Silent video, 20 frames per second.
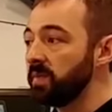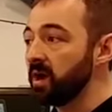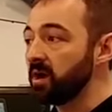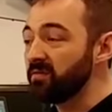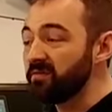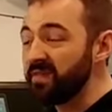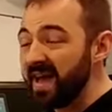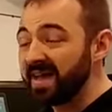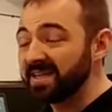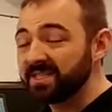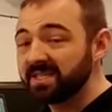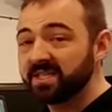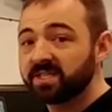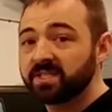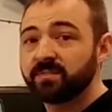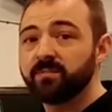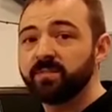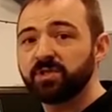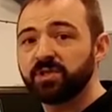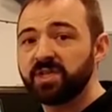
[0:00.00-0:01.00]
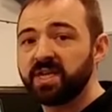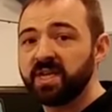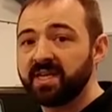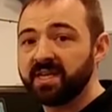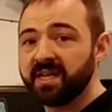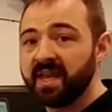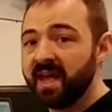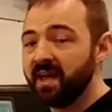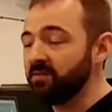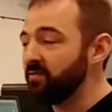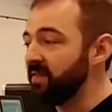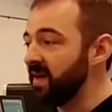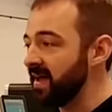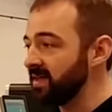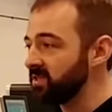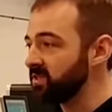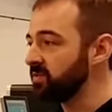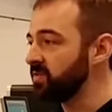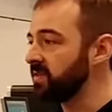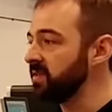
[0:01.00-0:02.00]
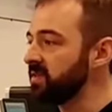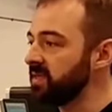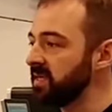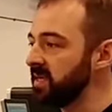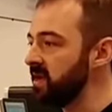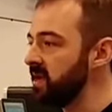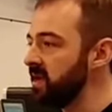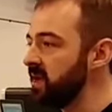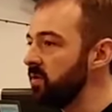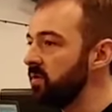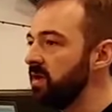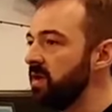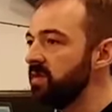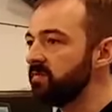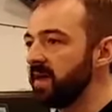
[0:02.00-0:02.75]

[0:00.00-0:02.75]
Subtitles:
be our fastest machine yet, faster than the Neo,